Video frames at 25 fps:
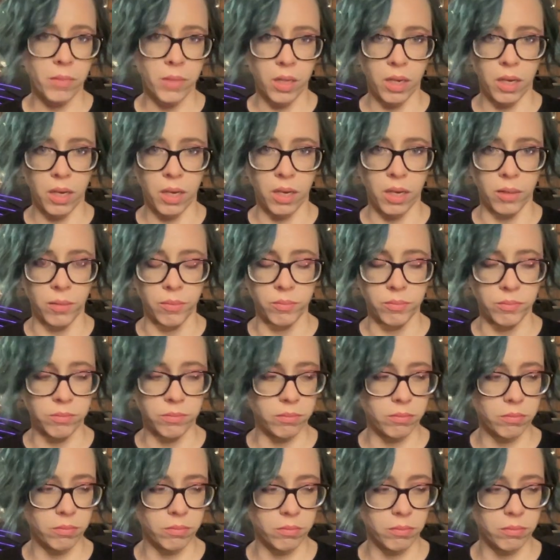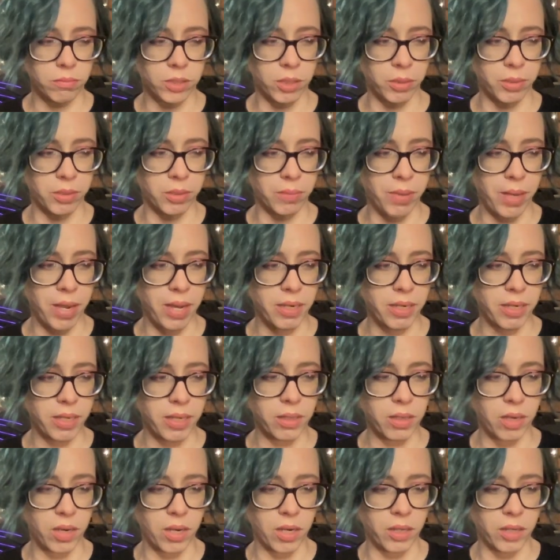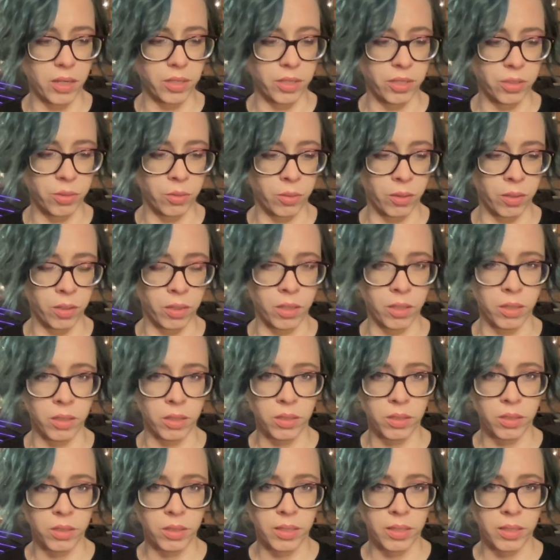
So depending on your